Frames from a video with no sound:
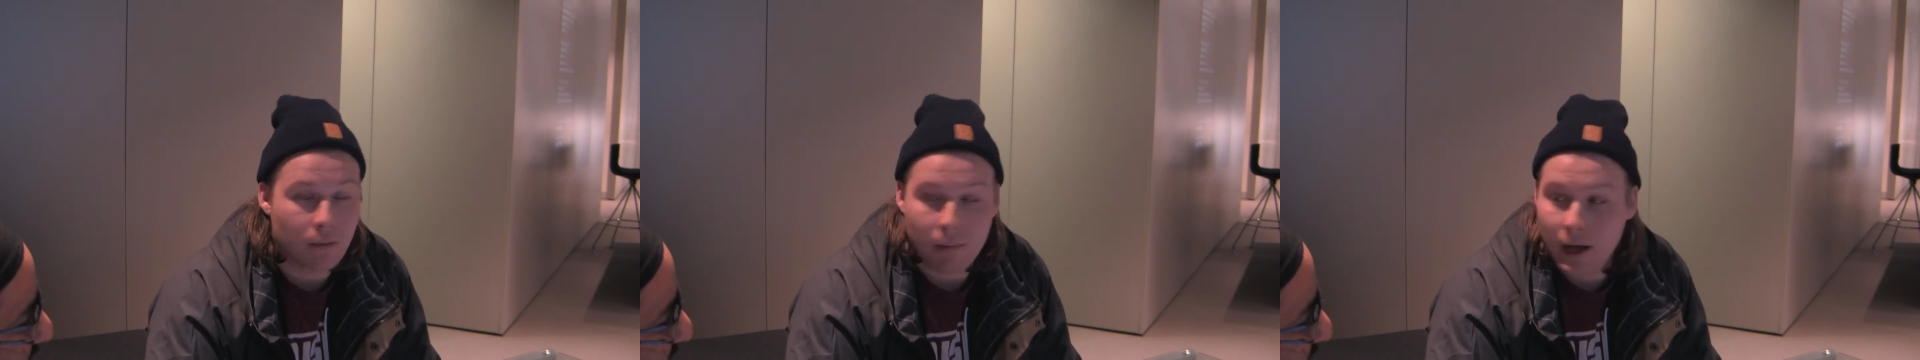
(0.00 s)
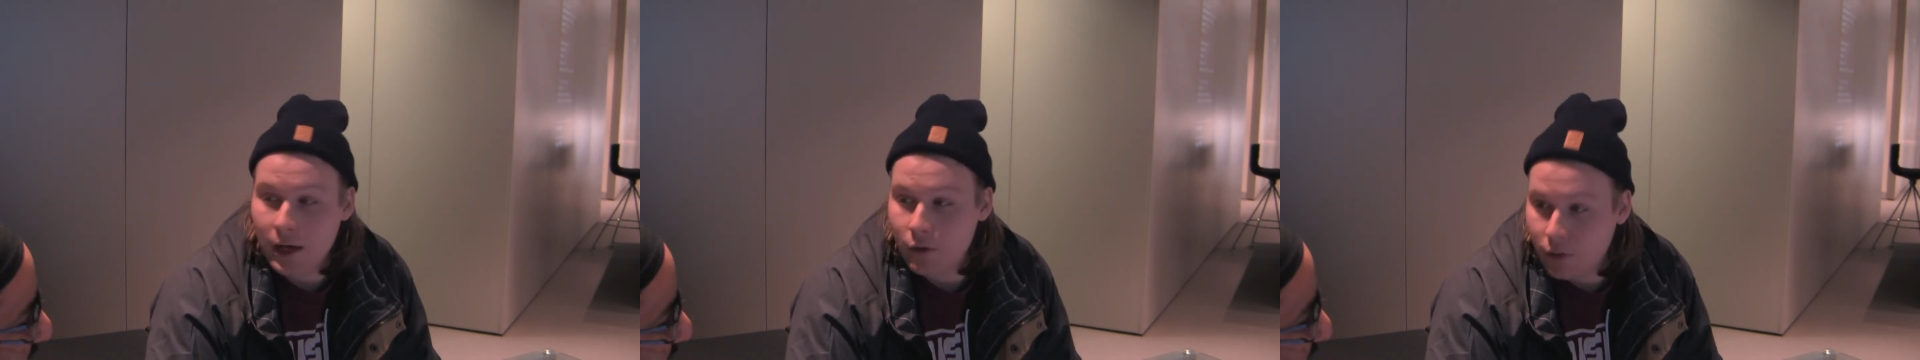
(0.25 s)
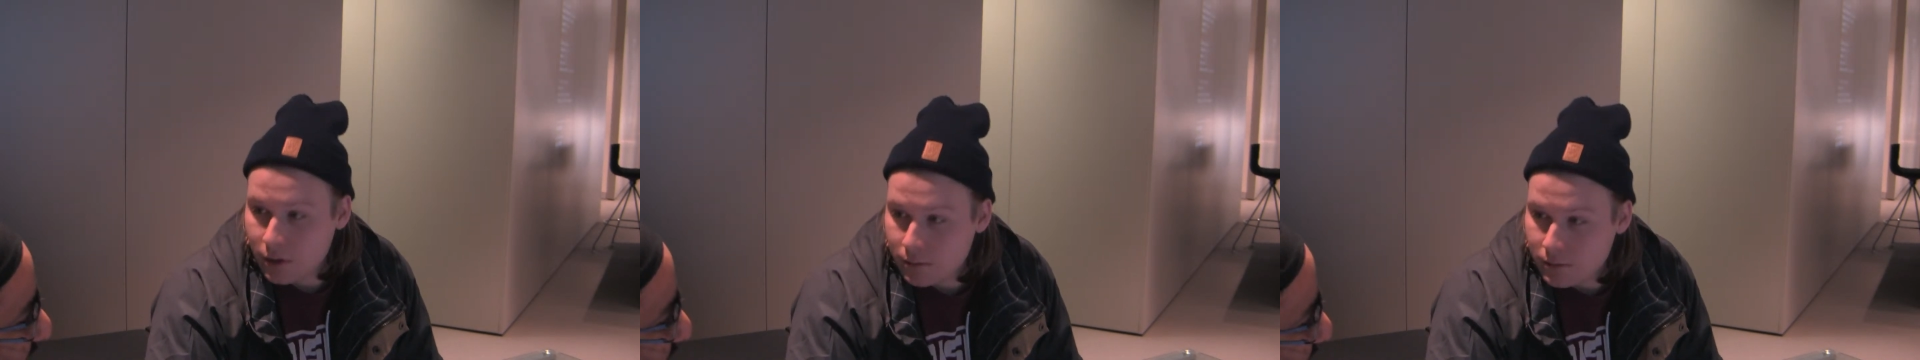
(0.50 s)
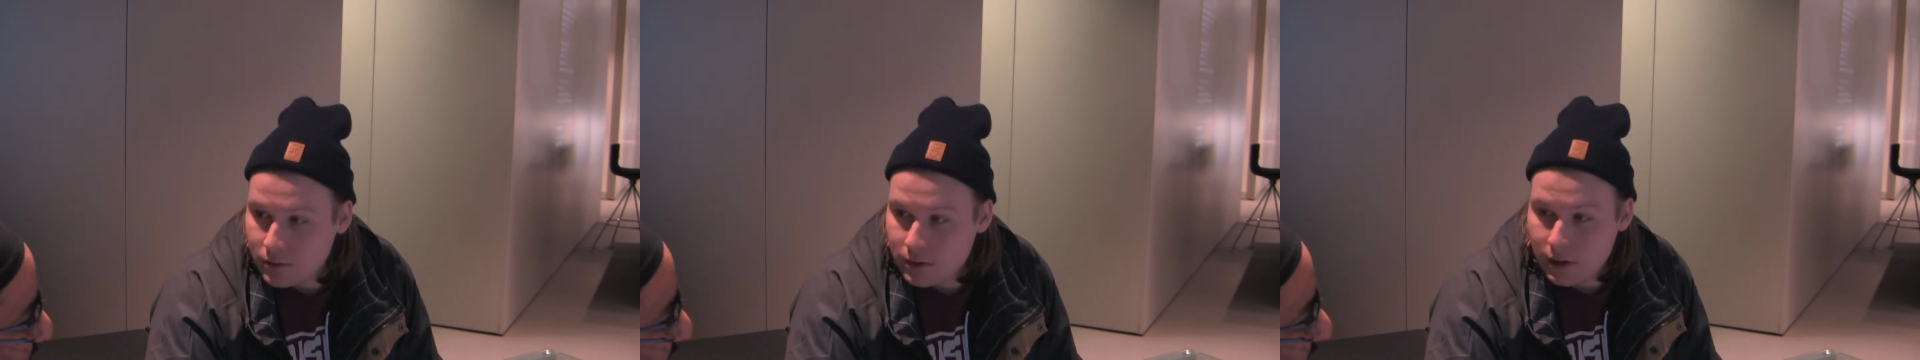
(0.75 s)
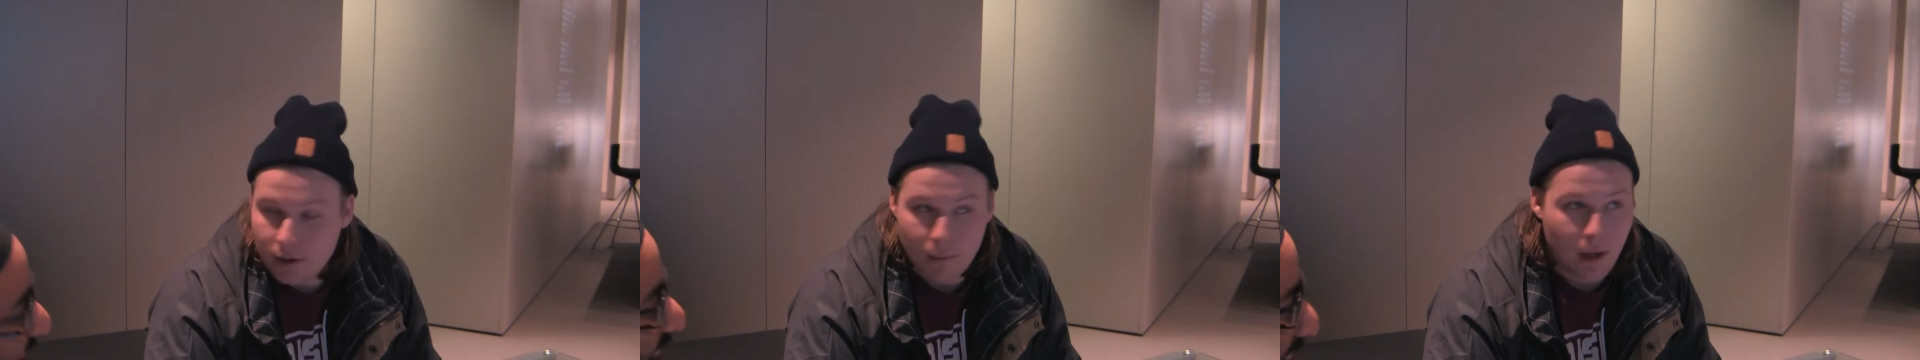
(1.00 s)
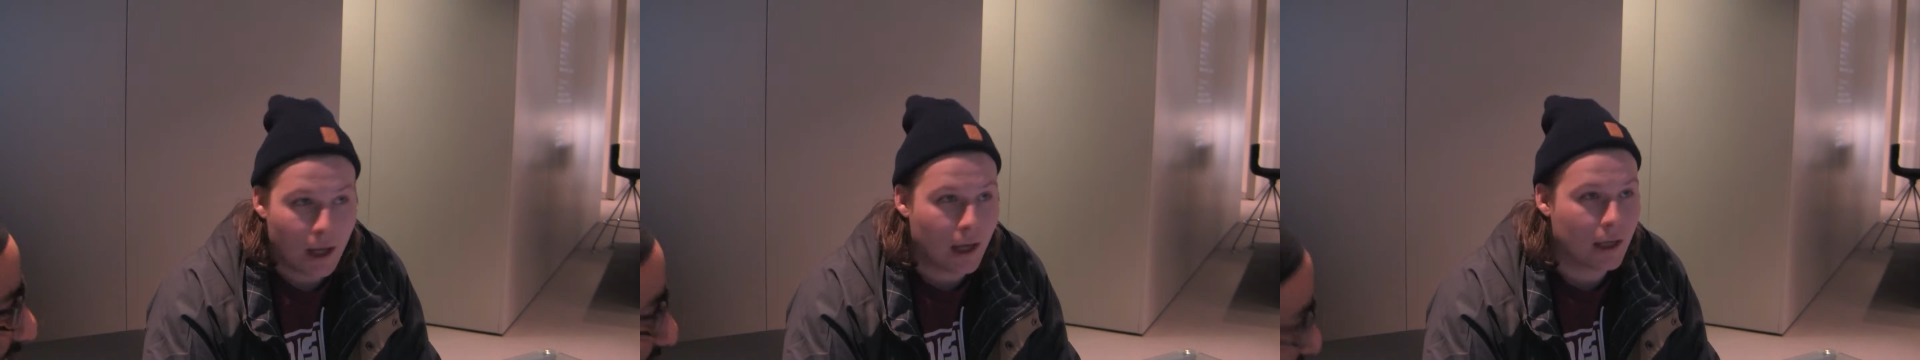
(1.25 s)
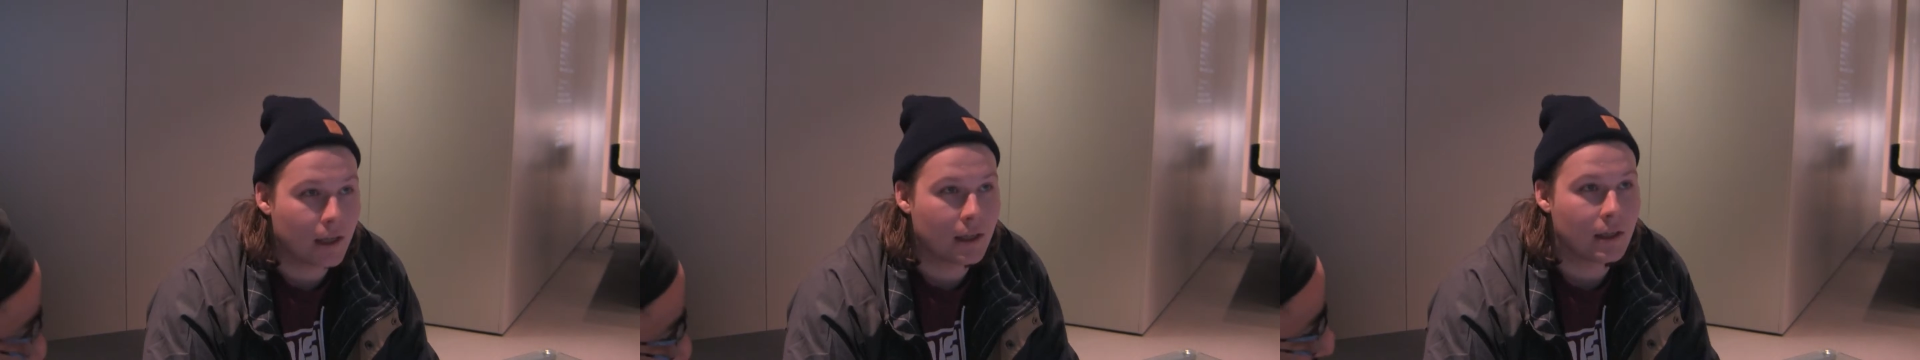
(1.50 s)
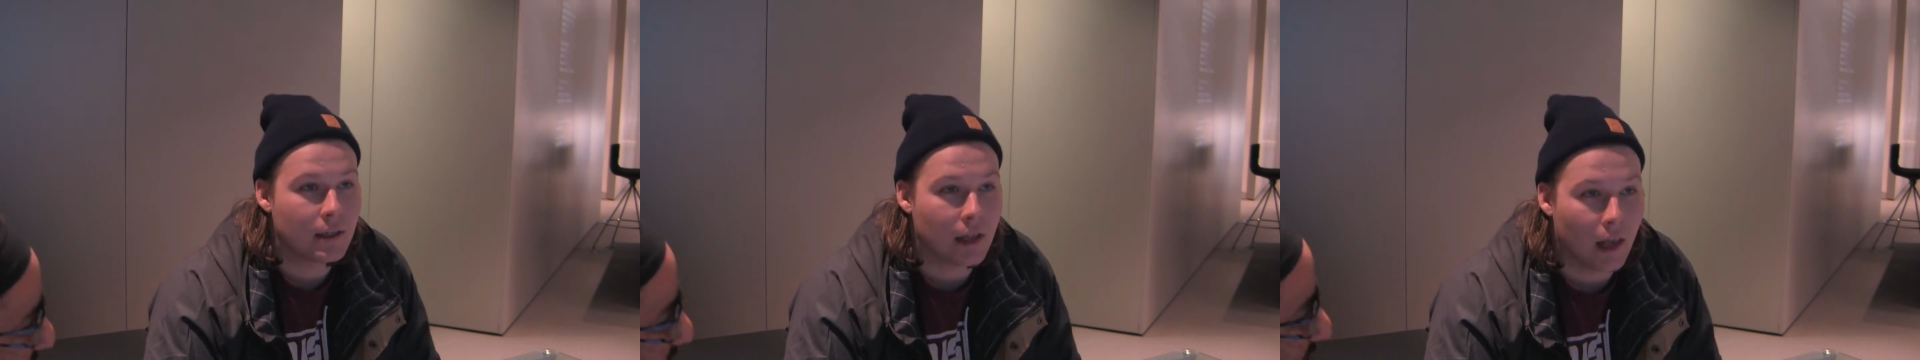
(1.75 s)
the black rims and the black
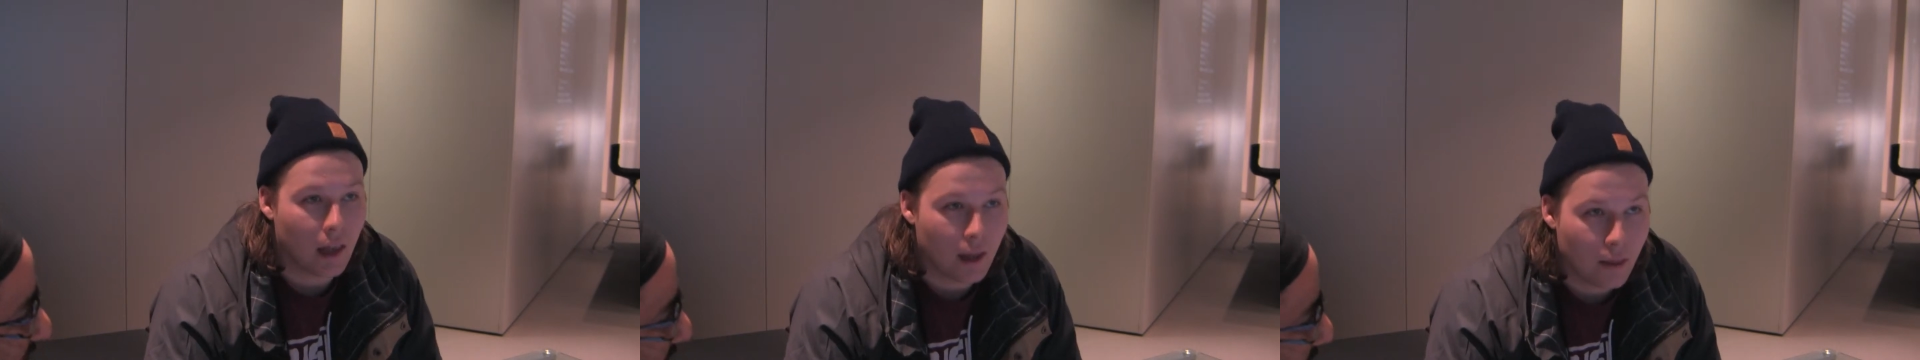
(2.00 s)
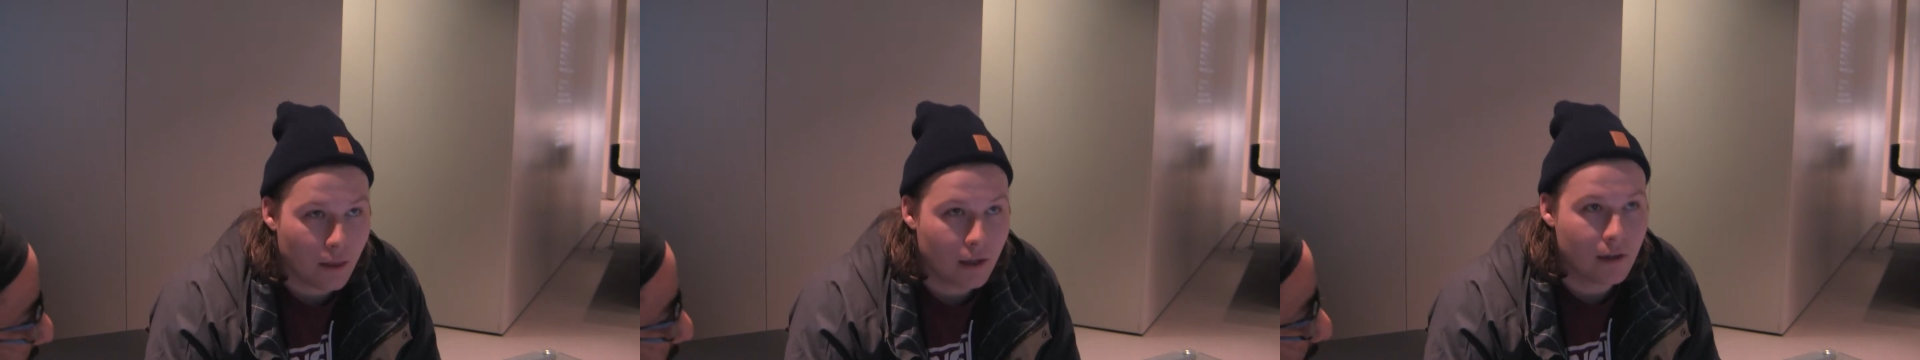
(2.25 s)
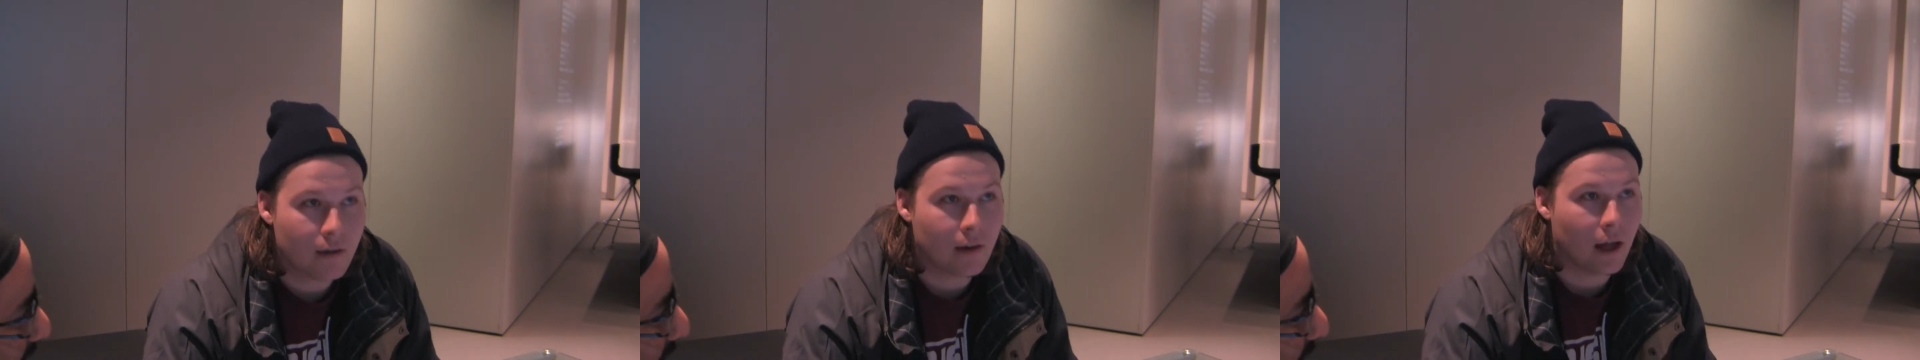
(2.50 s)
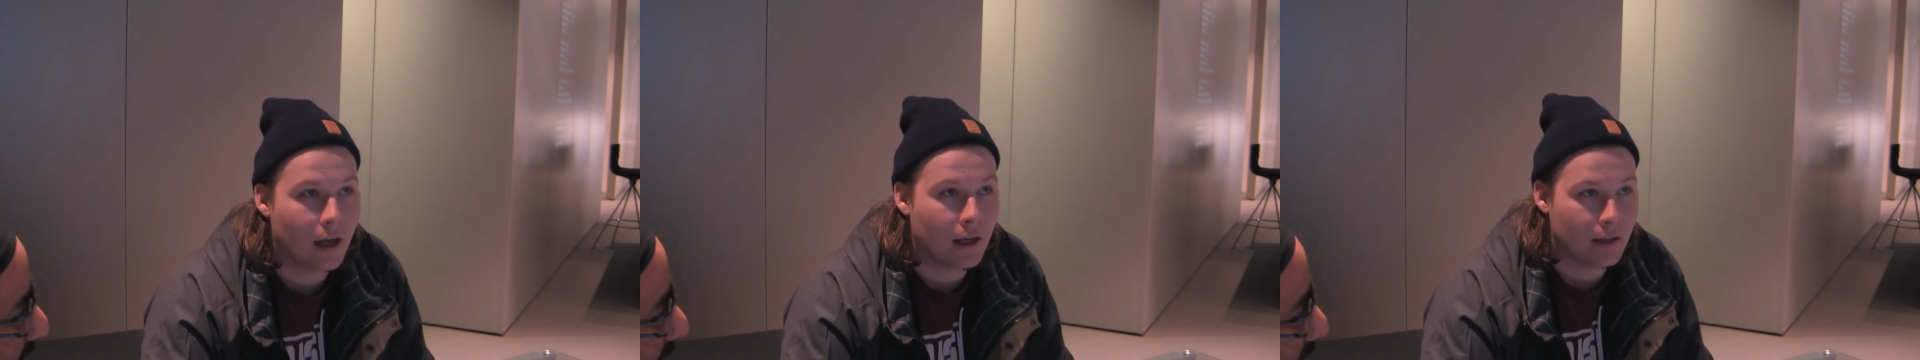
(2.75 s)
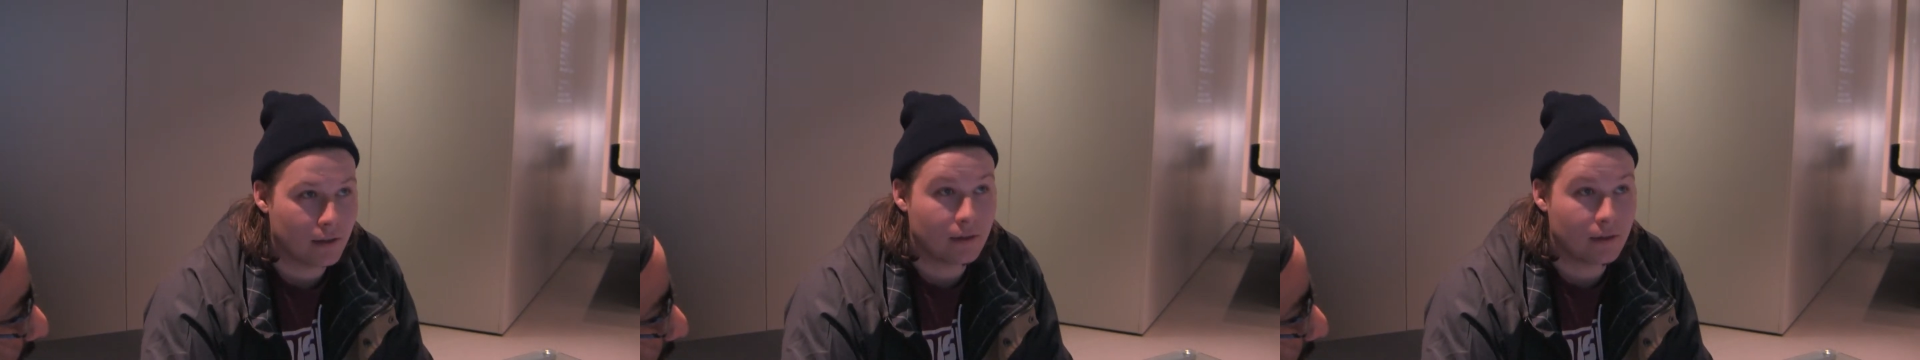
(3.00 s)
leather inside.